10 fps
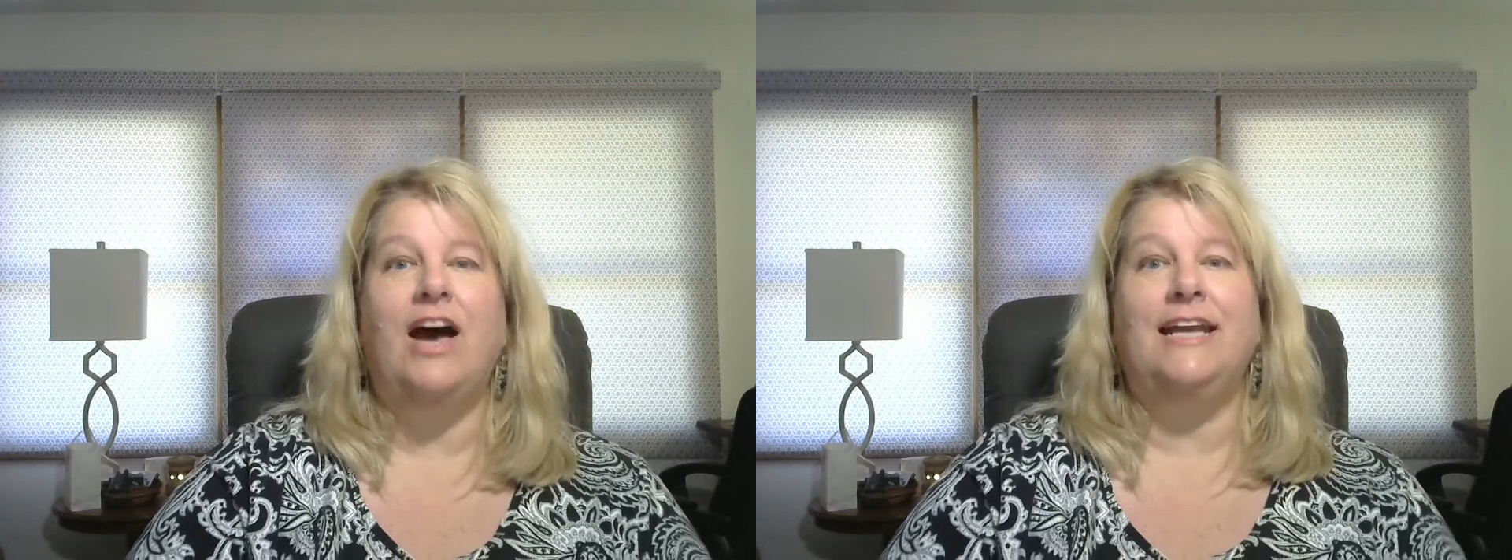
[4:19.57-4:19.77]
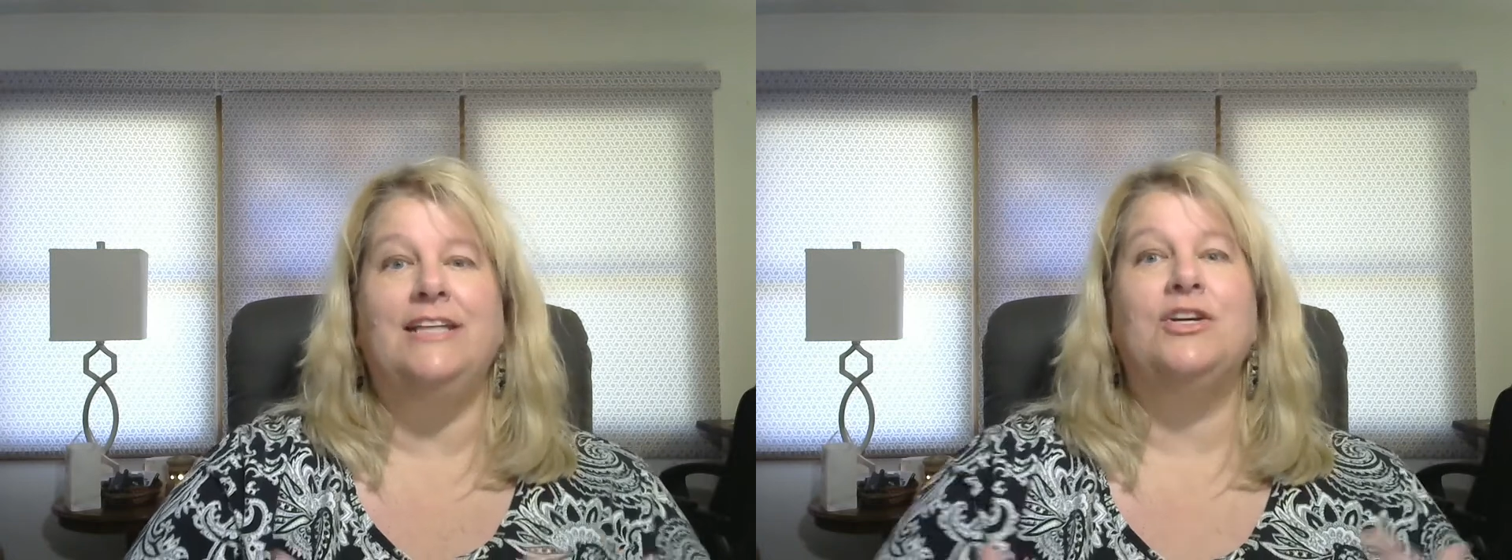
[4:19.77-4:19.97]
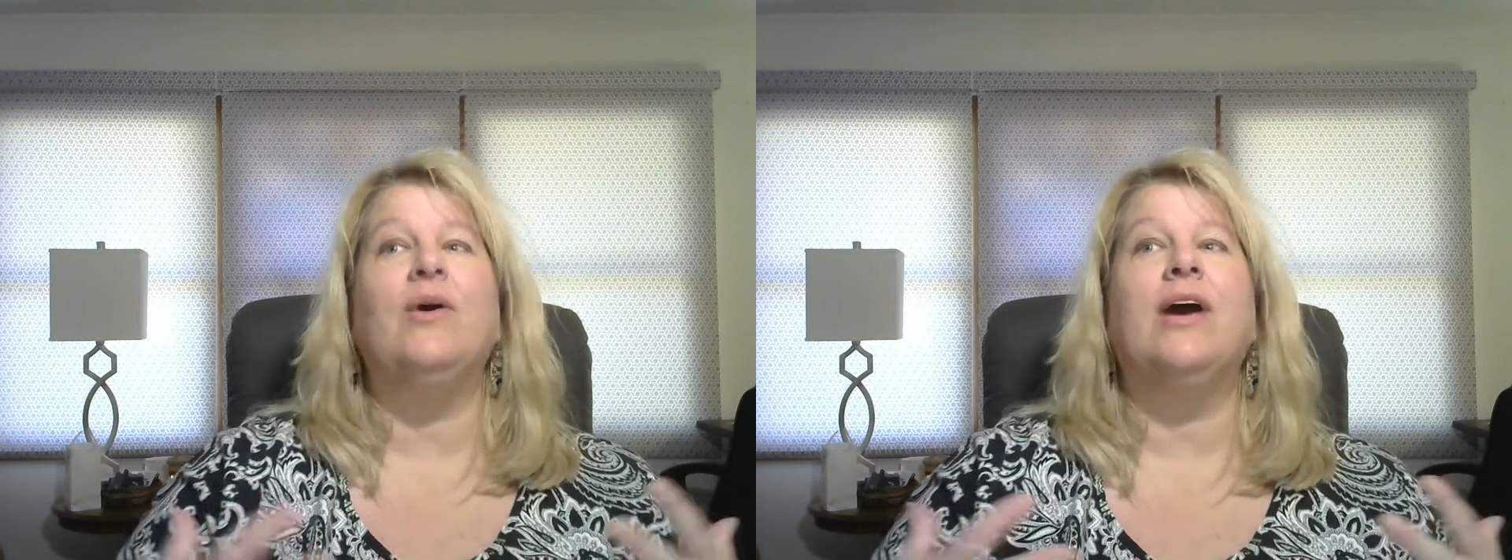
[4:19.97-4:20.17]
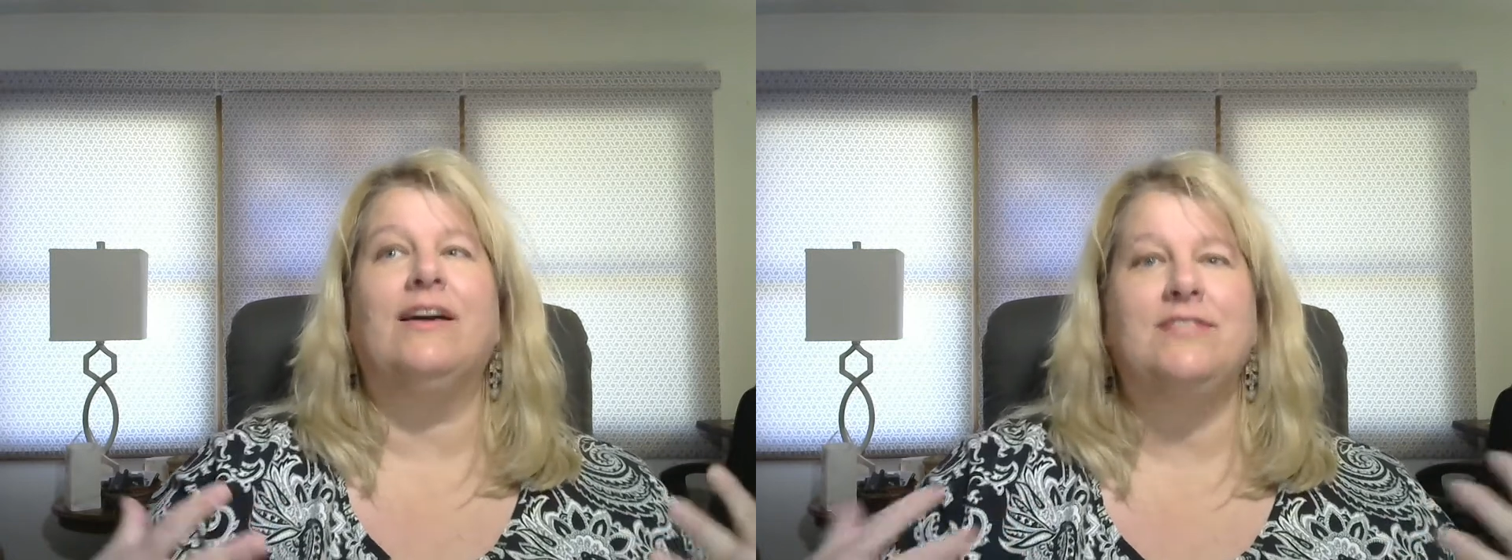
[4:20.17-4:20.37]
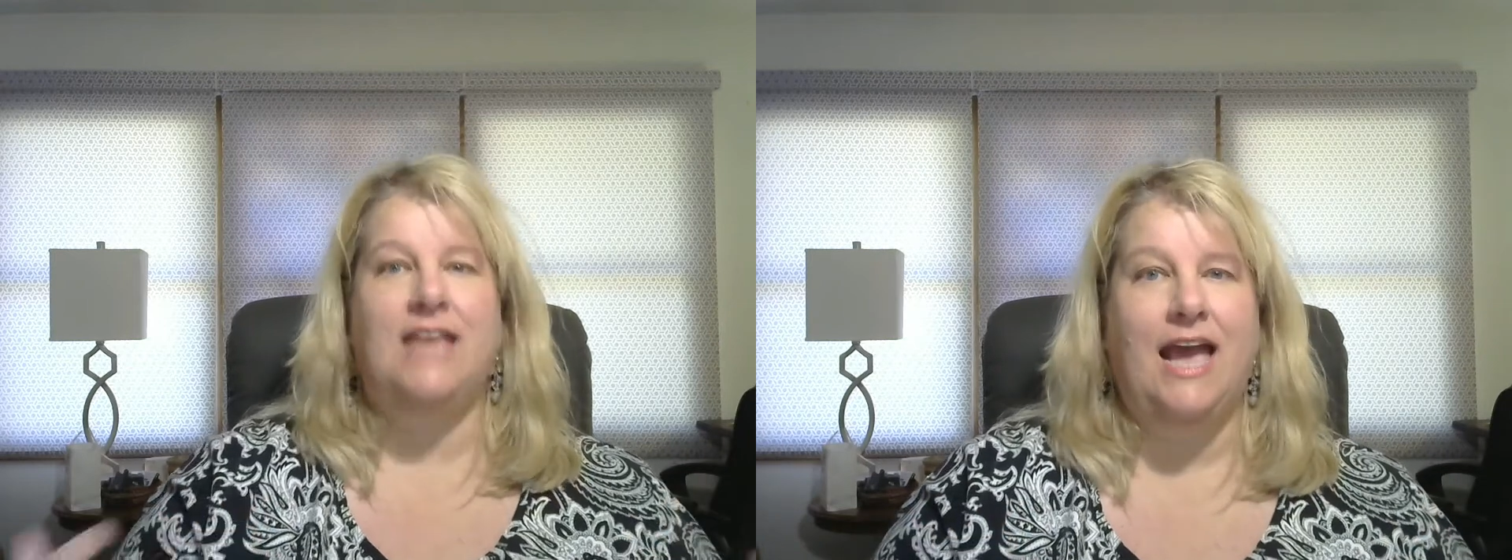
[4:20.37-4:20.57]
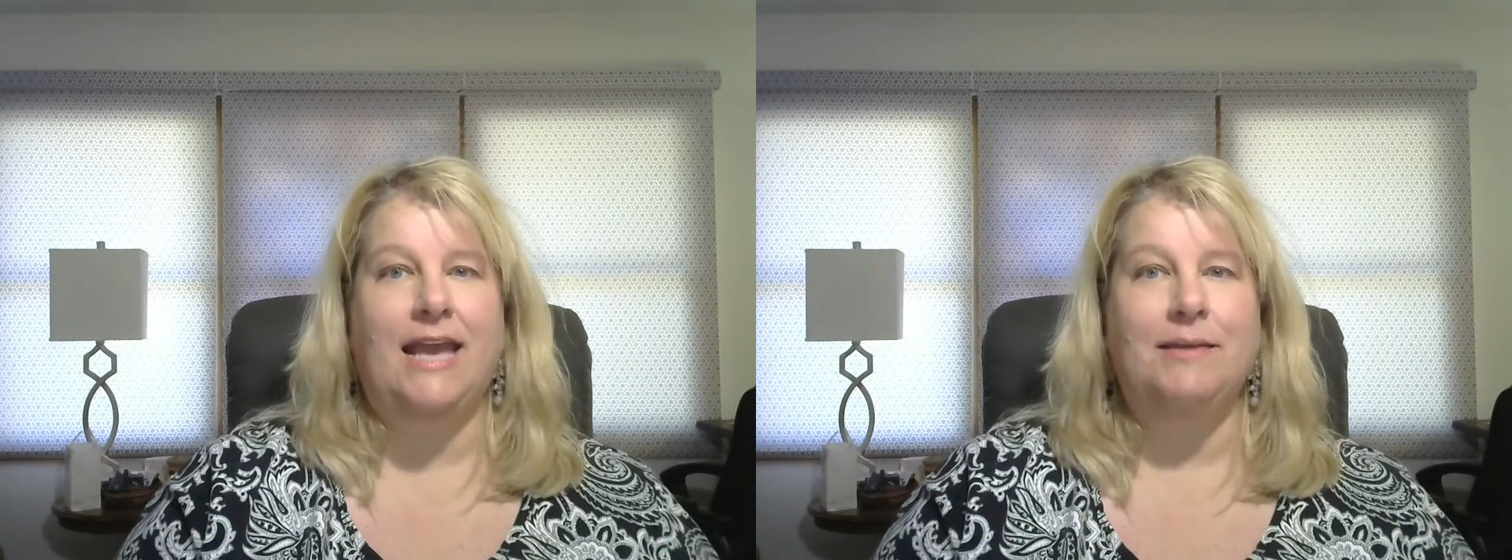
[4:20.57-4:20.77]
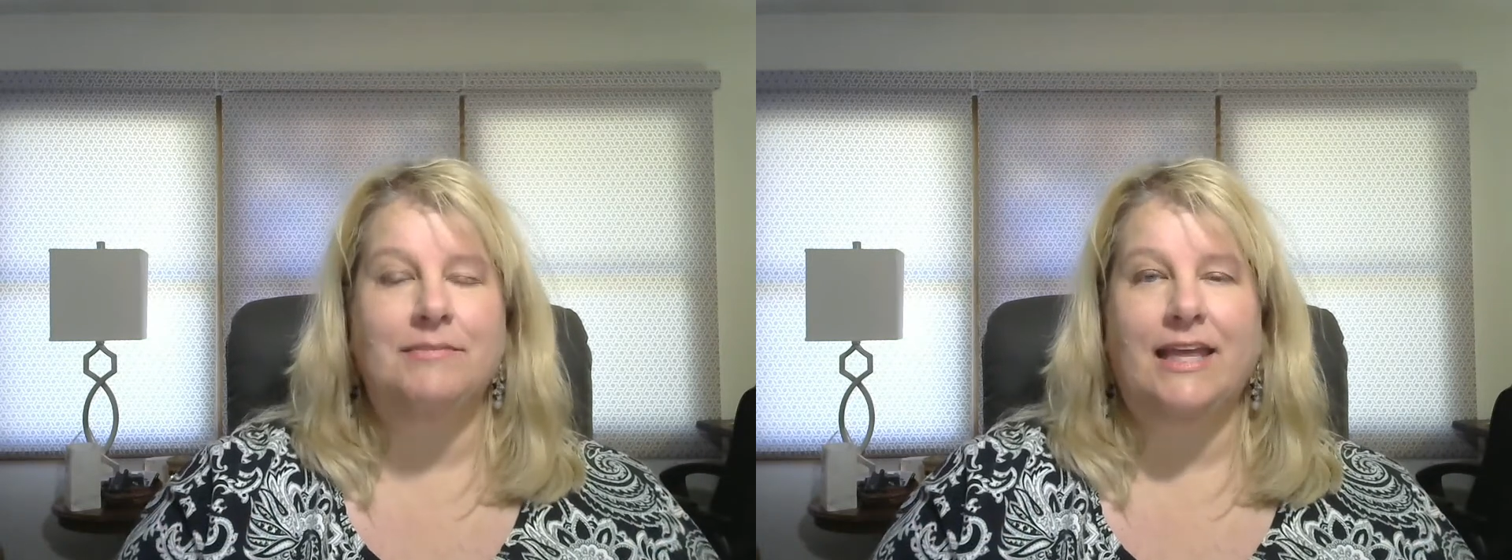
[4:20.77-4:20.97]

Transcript: I don't have time,